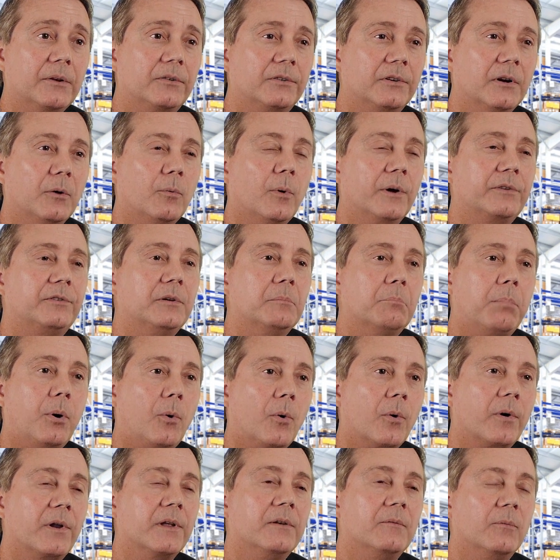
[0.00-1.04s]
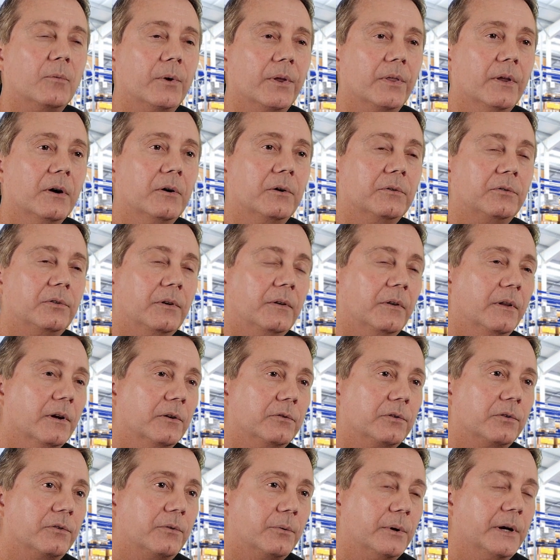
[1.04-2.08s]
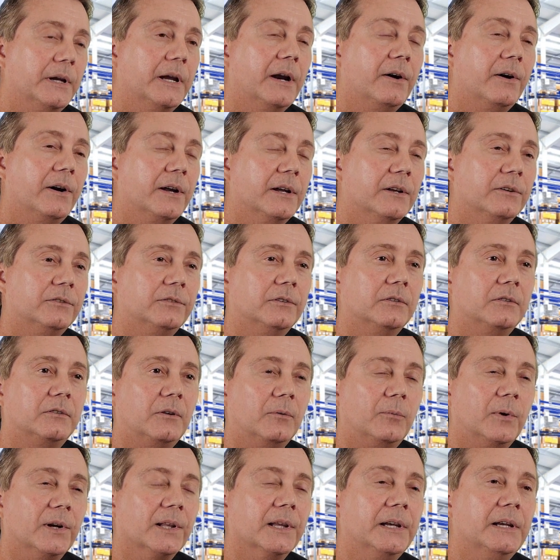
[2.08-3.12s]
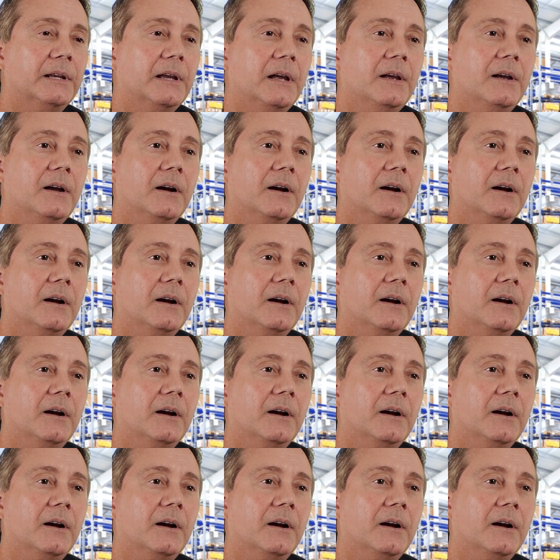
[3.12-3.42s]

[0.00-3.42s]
So what's important with those 3 areas is to really